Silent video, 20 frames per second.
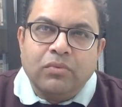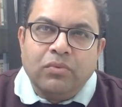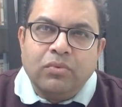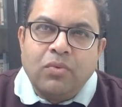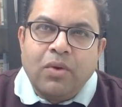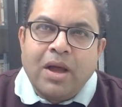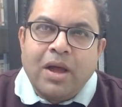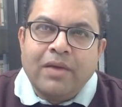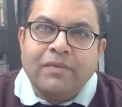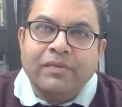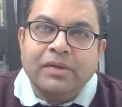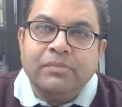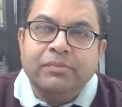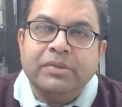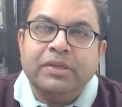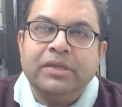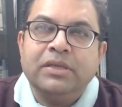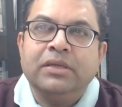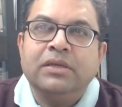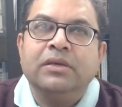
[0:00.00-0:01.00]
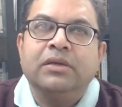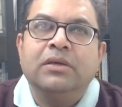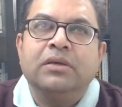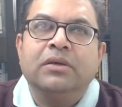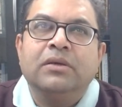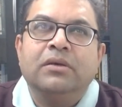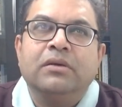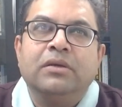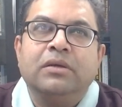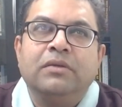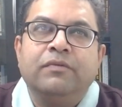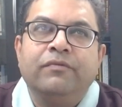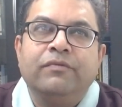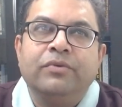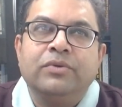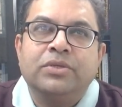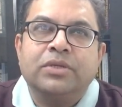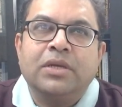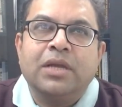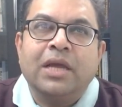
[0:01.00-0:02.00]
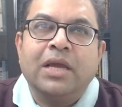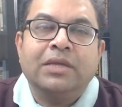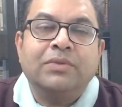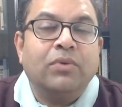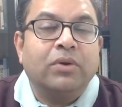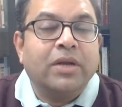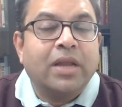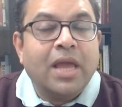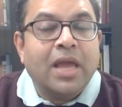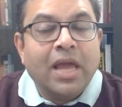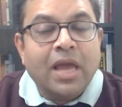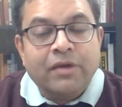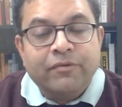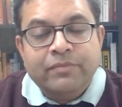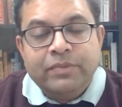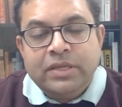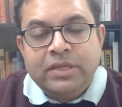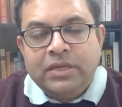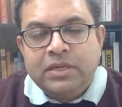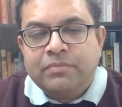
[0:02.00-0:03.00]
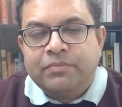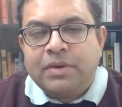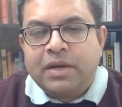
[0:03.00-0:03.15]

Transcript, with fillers: who, i will be in future lives what i have been in